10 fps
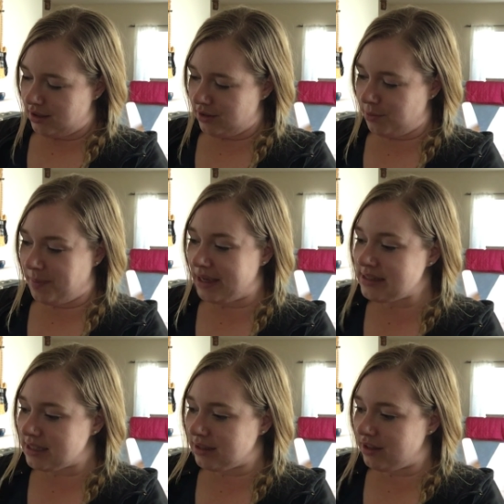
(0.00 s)
you
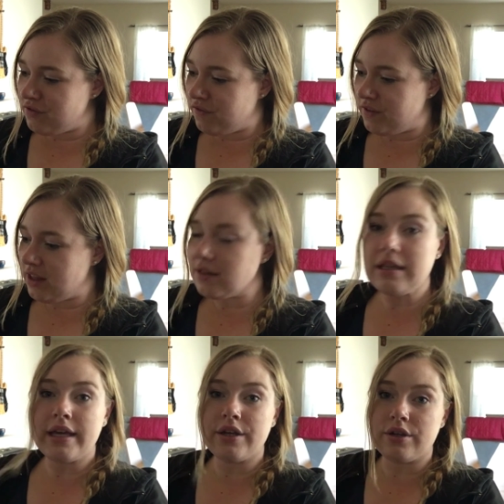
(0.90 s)
basically feel
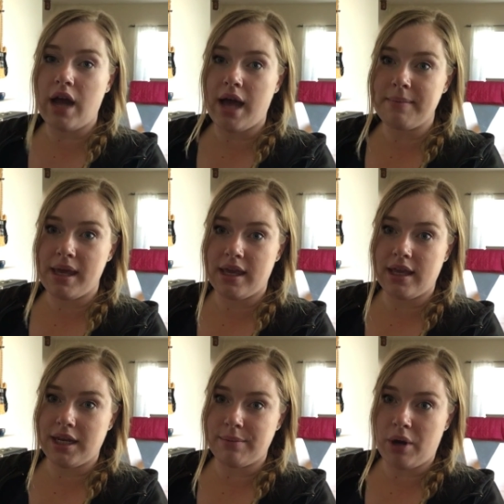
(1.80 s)
like you're not making
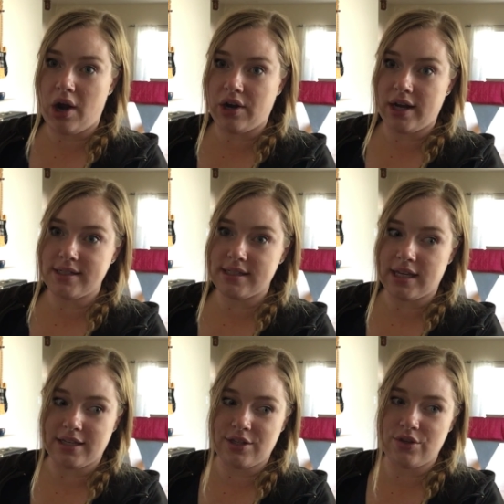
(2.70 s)
any progress.
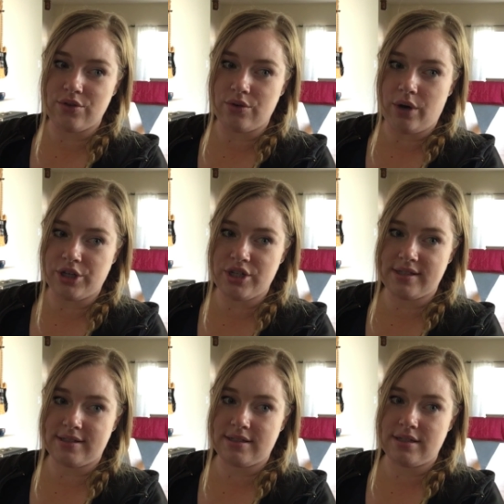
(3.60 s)
Like, you are
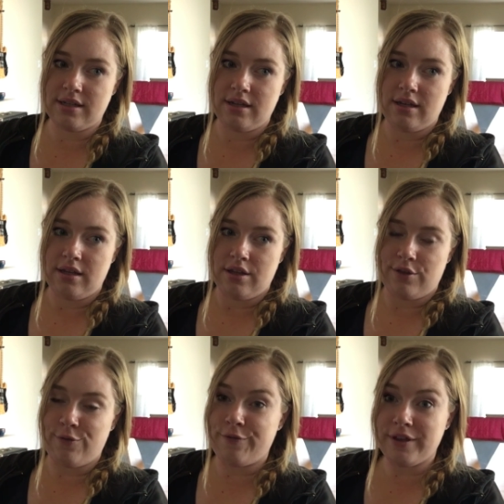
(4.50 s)
just,
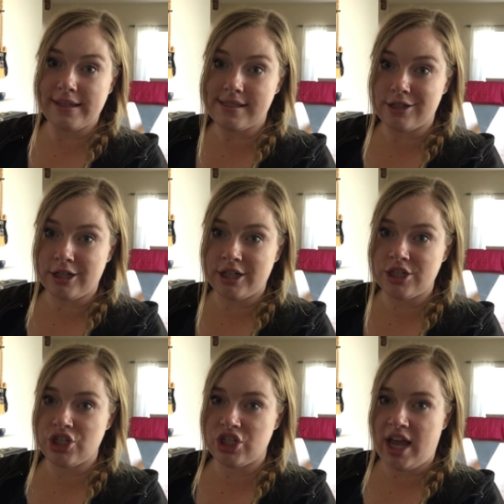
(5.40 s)
you feel this
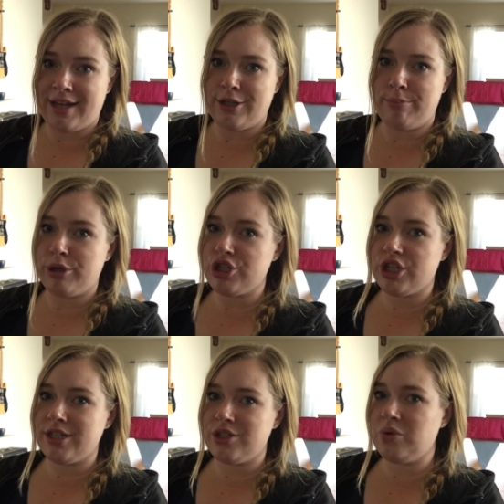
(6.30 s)
urge and you push
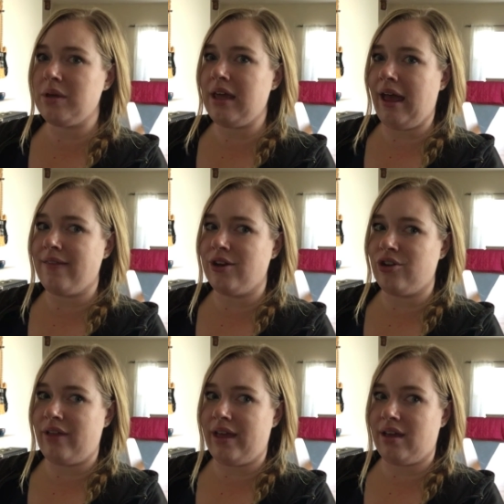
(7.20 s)
into it, and then
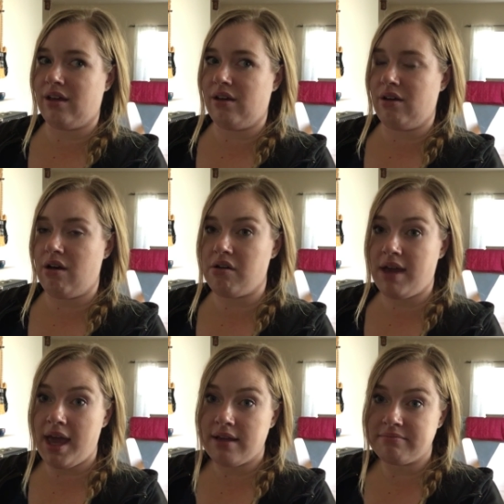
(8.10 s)
you're like,
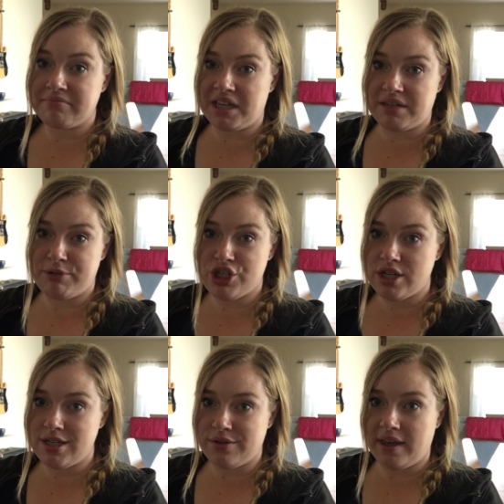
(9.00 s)
okay, I pushed
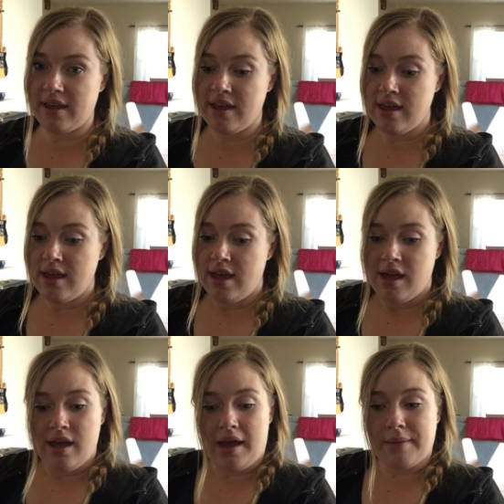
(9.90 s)
into it.
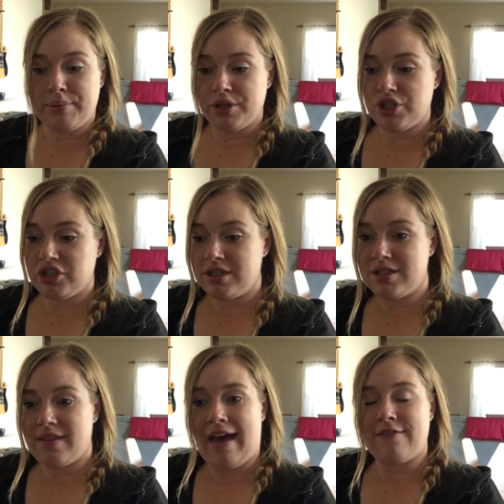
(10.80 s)
I pushed
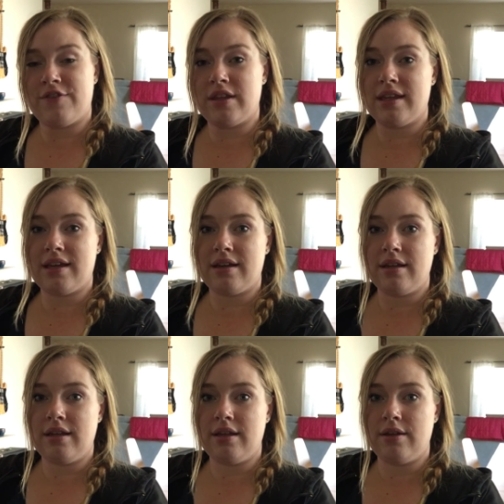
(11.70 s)
into that feeling
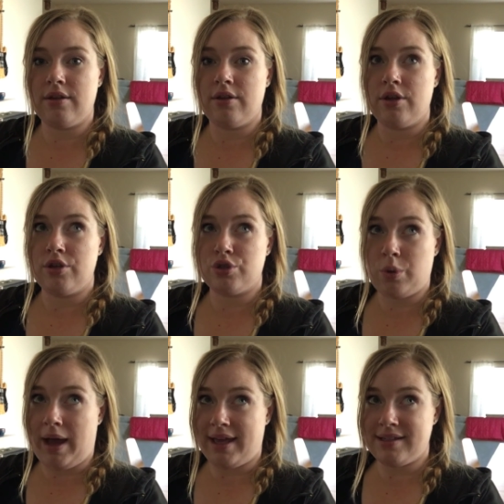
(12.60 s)

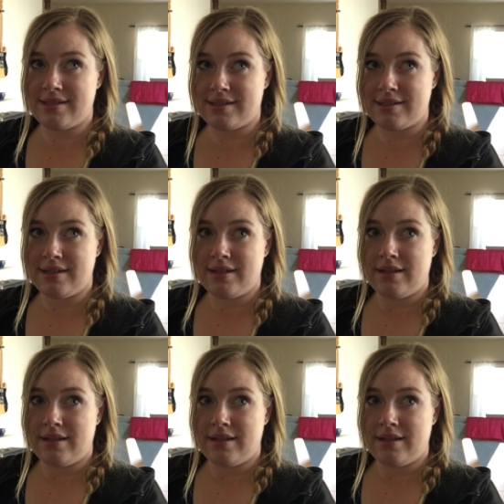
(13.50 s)
twice,